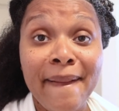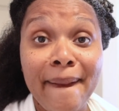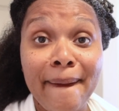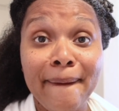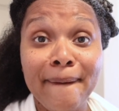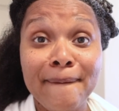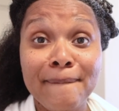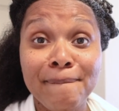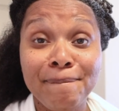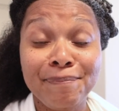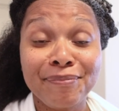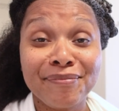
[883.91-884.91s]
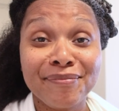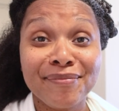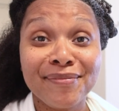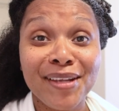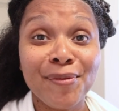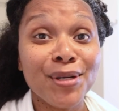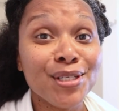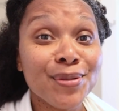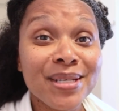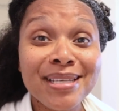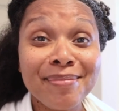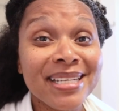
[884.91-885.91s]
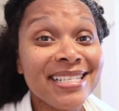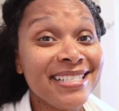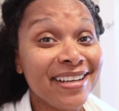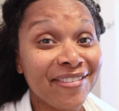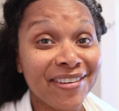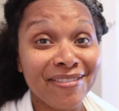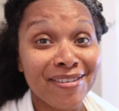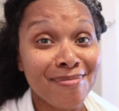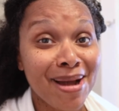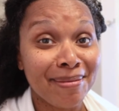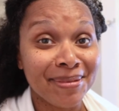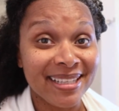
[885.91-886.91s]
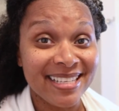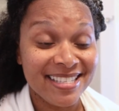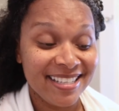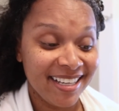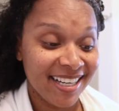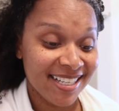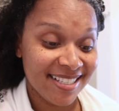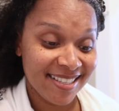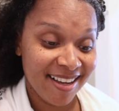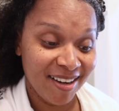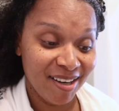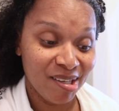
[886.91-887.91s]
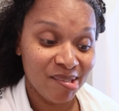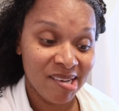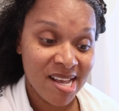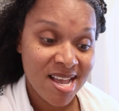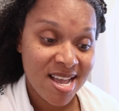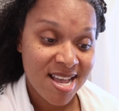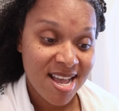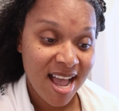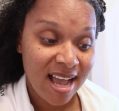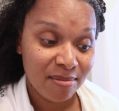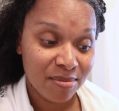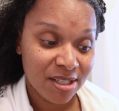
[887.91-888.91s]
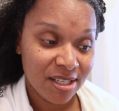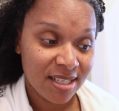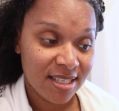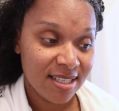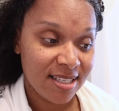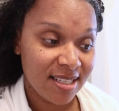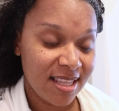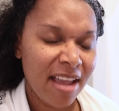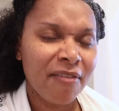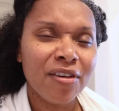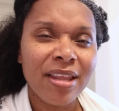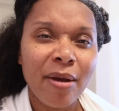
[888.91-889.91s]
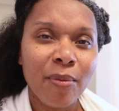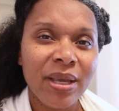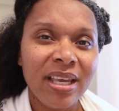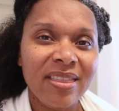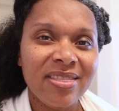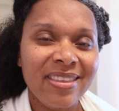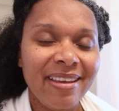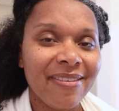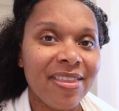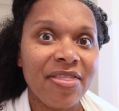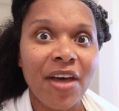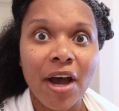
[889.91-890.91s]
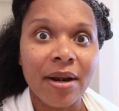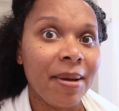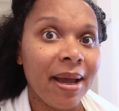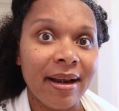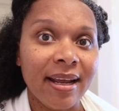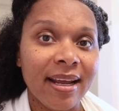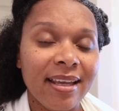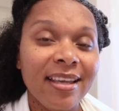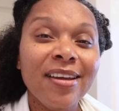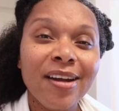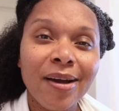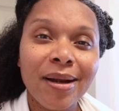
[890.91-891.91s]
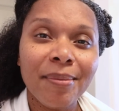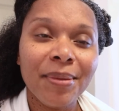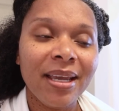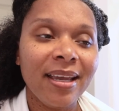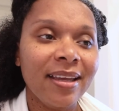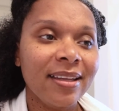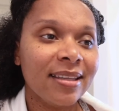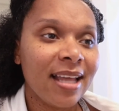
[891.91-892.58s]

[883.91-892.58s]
We're doing something different for Mama this year, so I'm just thankful that we even thought about it. You know what I mean?